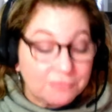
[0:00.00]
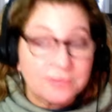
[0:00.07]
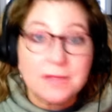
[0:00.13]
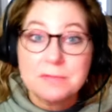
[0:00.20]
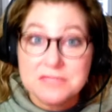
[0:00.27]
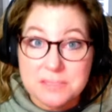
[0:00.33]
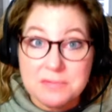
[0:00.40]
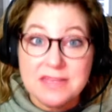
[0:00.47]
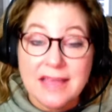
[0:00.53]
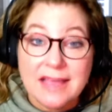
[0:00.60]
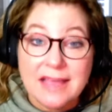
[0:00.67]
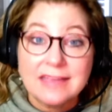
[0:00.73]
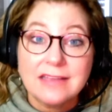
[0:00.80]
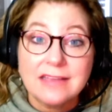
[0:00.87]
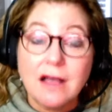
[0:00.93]
them to be
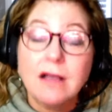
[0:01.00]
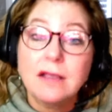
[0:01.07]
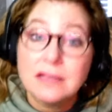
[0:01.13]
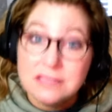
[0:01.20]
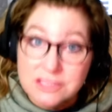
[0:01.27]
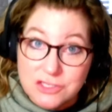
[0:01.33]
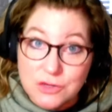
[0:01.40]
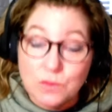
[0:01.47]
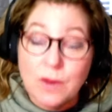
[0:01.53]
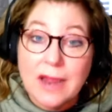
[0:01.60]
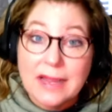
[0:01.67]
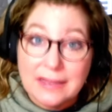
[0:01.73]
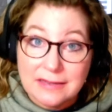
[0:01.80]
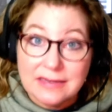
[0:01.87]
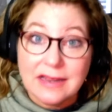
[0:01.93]
that young and to
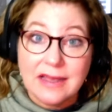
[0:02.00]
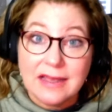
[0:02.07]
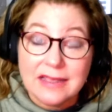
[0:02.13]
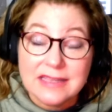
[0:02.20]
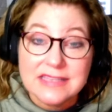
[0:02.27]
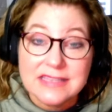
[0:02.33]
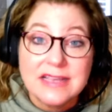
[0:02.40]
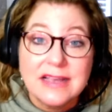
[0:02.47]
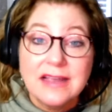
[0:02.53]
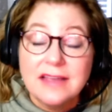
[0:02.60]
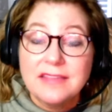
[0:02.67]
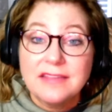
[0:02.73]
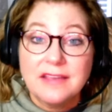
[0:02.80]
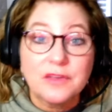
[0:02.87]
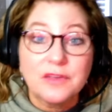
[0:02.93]
recognize
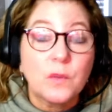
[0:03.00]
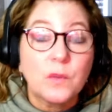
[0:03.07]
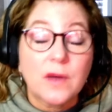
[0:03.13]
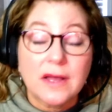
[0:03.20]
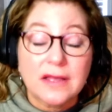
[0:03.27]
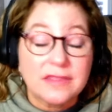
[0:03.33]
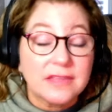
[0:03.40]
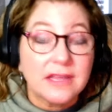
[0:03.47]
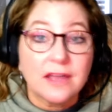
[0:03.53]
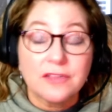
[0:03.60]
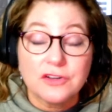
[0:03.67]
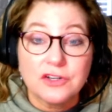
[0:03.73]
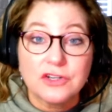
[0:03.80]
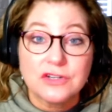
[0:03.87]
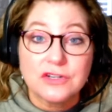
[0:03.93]
the
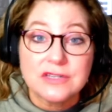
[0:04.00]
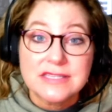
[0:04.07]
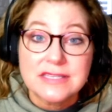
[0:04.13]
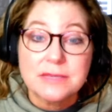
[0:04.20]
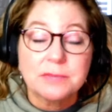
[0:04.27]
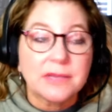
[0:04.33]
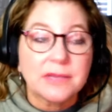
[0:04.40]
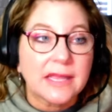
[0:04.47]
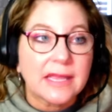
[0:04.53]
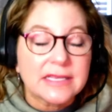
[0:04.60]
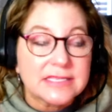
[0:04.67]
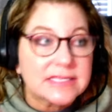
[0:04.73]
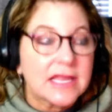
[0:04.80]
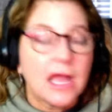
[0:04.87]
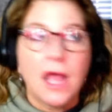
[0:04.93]
other
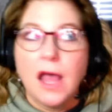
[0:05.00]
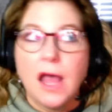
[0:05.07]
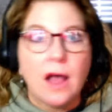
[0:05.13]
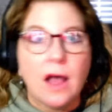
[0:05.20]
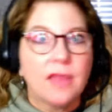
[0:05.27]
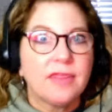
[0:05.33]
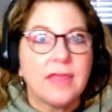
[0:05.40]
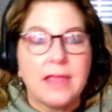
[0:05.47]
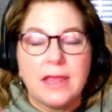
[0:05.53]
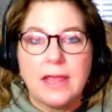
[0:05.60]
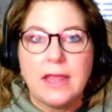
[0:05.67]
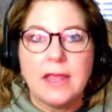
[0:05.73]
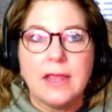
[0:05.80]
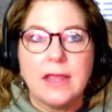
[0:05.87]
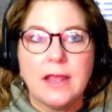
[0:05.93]
siblings,
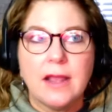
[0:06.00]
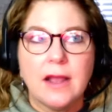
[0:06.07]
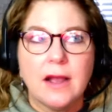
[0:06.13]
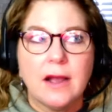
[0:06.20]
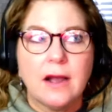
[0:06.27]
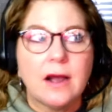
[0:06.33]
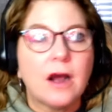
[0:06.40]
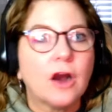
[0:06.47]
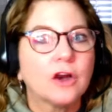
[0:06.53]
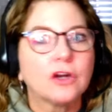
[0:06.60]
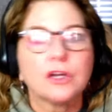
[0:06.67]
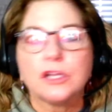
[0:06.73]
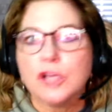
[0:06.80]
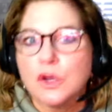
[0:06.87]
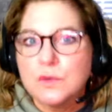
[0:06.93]
they are
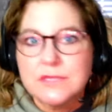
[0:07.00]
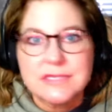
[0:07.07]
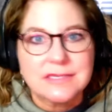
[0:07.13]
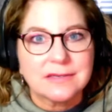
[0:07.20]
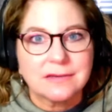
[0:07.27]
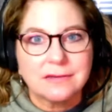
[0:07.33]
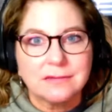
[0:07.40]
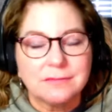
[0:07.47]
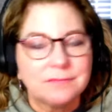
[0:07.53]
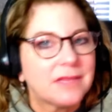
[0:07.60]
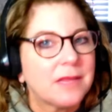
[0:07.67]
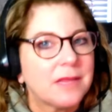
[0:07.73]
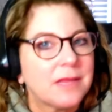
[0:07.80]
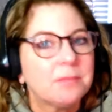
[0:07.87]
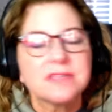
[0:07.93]
close still.
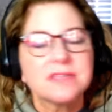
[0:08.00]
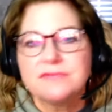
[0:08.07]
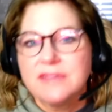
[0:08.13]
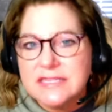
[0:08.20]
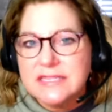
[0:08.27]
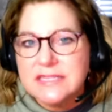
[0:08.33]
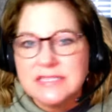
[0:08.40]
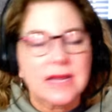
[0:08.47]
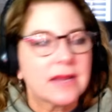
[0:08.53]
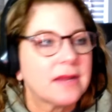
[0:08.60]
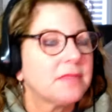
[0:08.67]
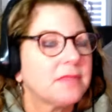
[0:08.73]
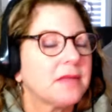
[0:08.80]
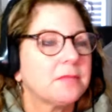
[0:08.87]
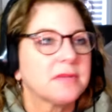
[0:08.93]
they must
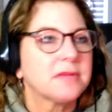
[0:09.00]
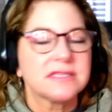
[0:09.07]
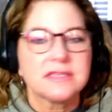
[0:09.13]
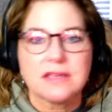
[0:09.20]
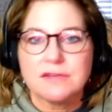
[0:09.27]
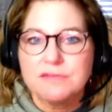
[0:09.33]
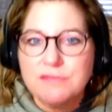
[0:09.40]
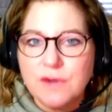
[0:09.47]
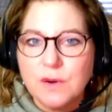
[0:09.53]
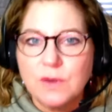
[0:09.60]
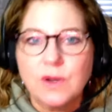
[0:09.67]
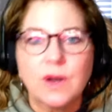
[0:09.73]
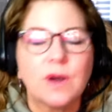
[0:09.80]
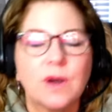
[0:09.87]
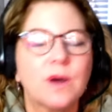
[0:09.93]
FaceTime, they must send
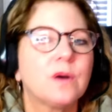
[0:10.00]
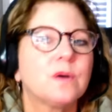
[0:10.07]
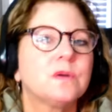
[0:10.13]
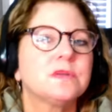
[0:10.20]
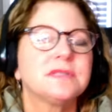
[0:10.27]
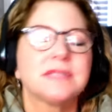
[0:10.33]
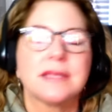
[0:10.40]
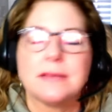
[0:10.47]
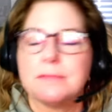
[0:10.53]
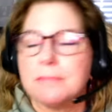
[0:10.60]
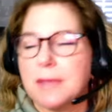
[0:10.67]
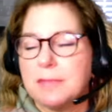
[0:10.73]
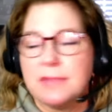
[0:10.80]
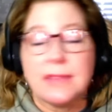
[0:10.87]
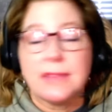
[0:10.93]
photos,
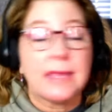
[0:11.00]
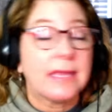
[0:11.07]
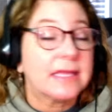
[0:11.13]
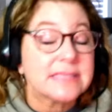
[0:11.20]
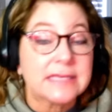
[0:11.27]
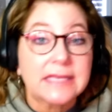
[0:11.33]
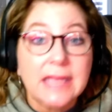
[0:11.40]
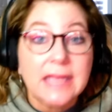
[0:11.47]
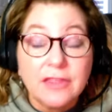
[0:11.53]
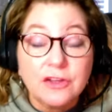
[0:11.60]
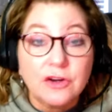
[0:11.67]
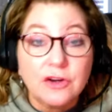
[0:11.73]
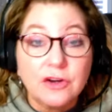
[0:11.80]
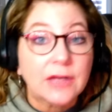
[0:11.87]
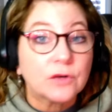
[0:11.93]
maybe they get
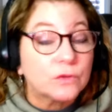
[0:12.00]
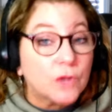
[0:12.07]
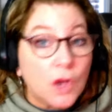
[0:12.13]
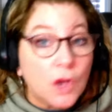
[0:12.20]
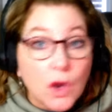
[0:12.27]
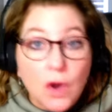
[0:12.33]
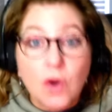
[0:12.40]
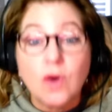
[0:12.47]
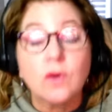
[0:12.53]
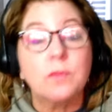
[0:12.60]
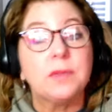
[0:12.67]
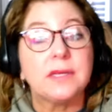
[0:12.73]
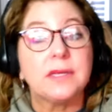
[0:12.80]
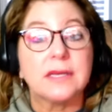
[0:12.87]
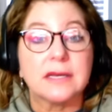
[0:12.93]
together, I don't know,
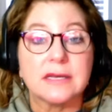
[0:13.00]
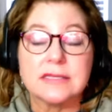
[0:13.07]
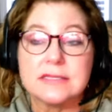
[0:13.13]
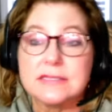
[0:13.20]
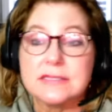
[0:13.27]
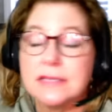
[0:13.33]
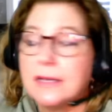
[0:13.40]
because